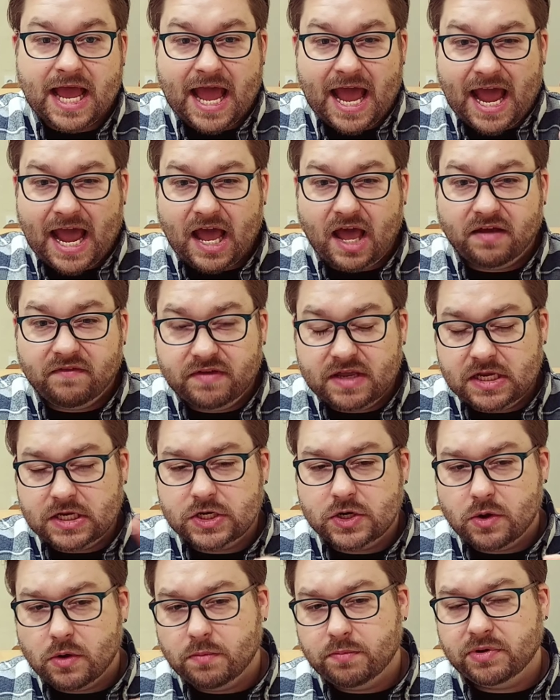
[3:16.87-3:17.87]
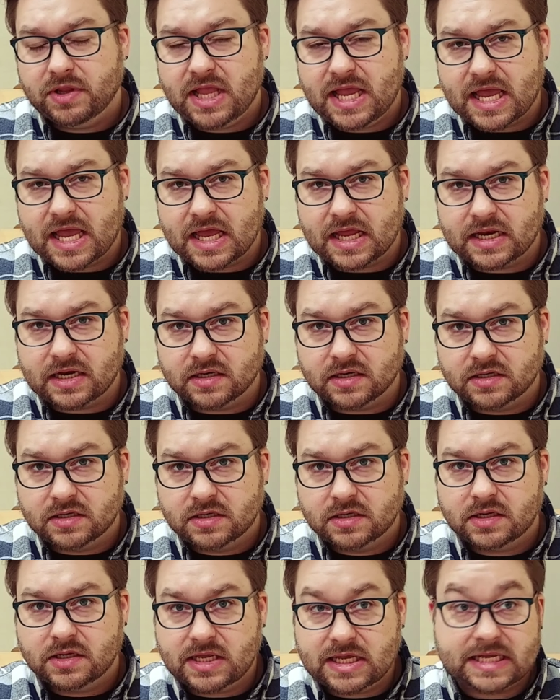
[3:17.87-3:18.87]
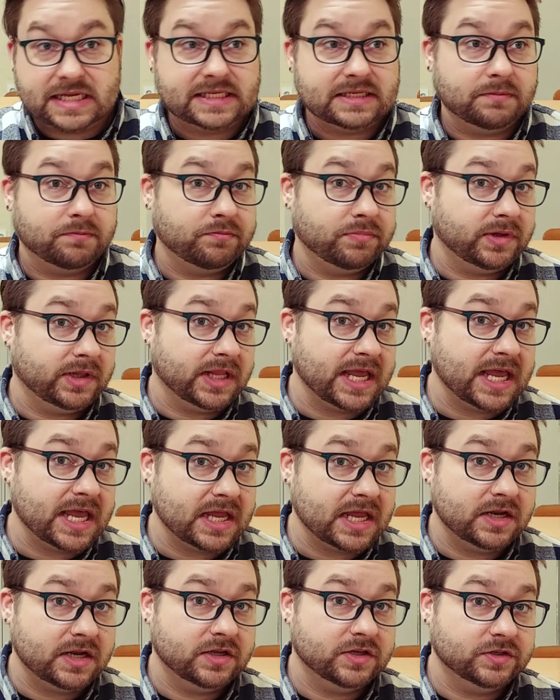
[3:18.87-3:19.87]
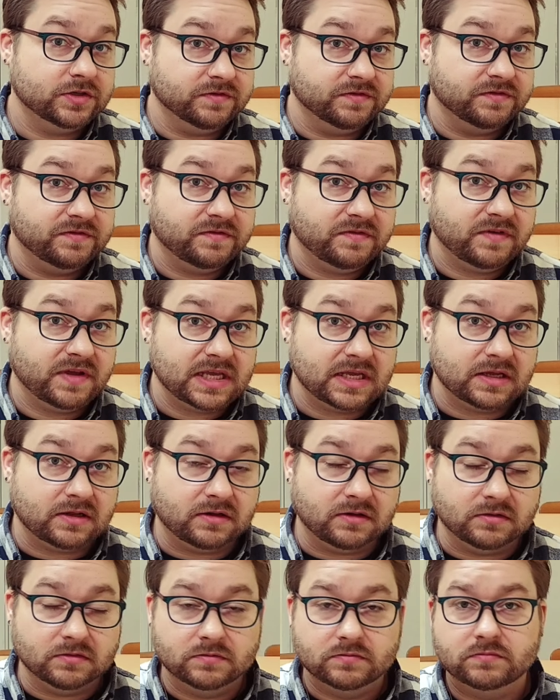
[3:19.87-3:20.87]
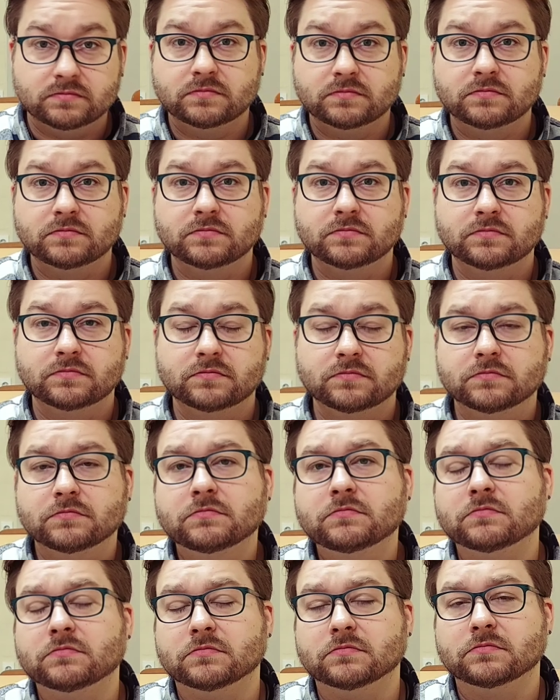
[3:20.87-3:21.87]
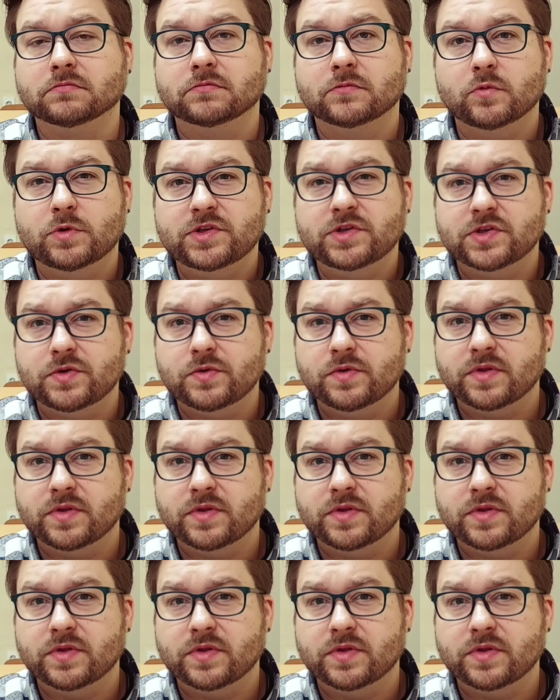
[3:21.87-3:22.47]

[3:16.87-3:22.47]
Having no plan is a plan to fail. Hmm, what do you